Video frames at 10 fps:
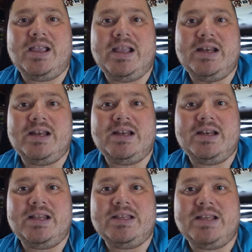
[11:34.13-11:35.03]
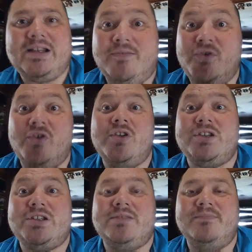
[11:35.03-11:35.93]
And he said, of
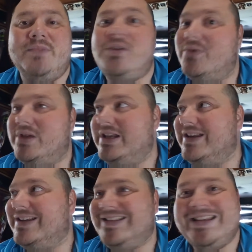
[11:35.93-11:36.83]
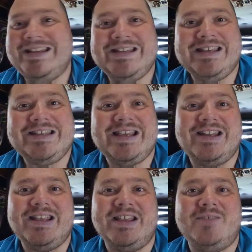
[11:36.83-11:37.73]
course. No, he didn't. He
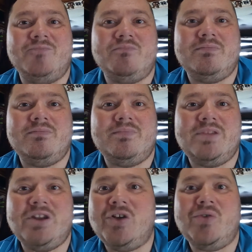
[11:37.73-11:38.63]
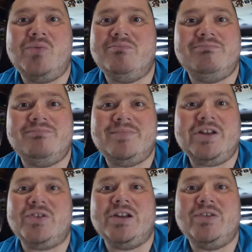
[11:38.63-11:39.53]
said, no, I'm
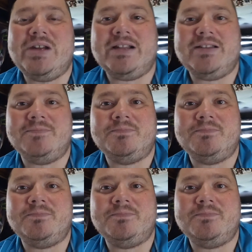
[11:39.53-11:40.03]
not going to do that.